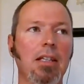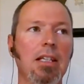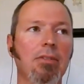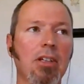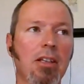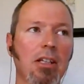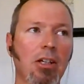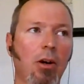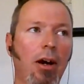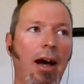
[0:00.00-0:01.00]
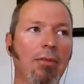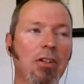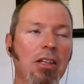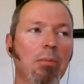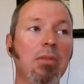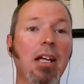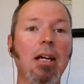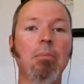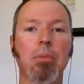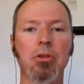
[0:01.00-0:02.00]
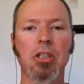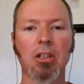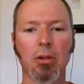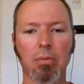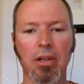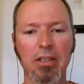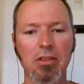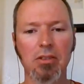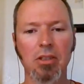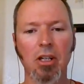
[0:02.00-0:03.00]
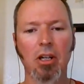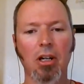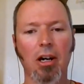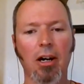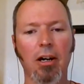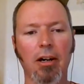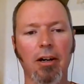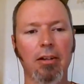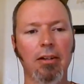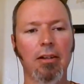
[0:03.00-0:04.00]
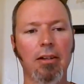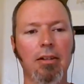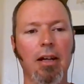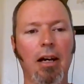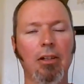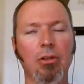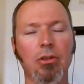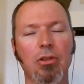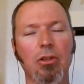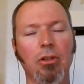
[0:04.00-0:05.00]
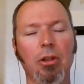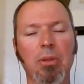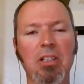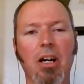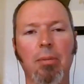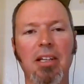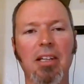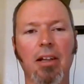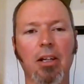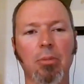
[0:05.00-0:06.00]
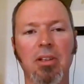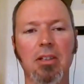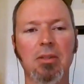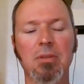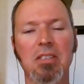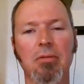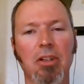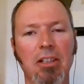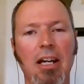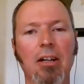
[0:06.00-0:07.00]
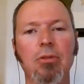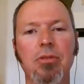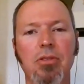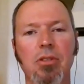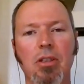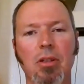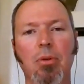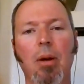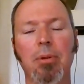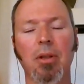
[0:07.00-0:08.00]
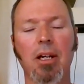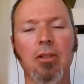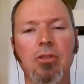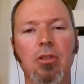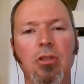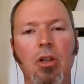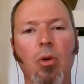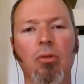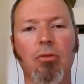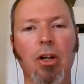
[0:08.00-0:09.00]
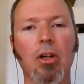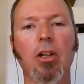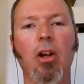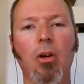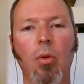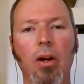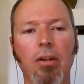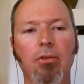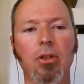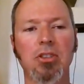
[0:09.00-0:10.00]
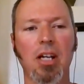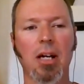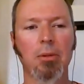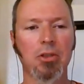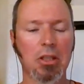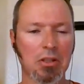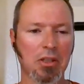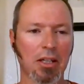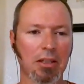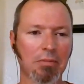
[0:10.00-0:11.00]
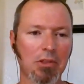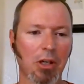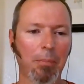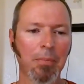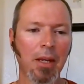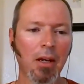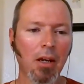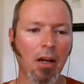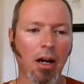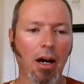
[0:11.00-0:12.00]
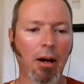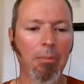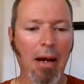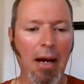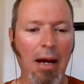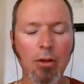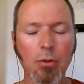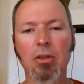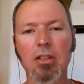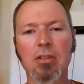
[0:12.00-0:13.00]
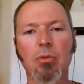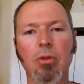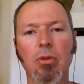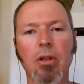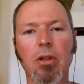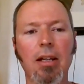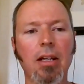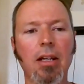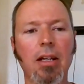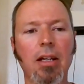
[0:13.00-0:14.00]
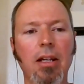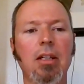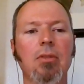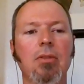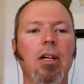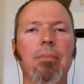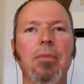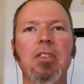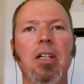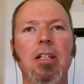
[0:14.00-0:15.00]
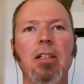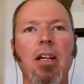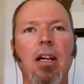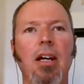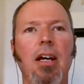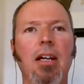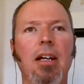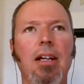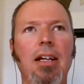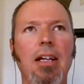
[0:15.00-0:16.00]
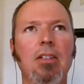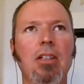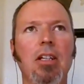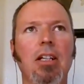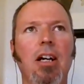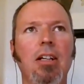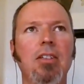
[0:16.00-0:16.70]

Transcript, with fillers: giving you know having them name particular places. Uh, you'll you'll hear me talk about that later, but the specific nouns and the proper nouns go a very long way for establishing a setting. So, um, how do we do this? Well, I like to think of um, setting in in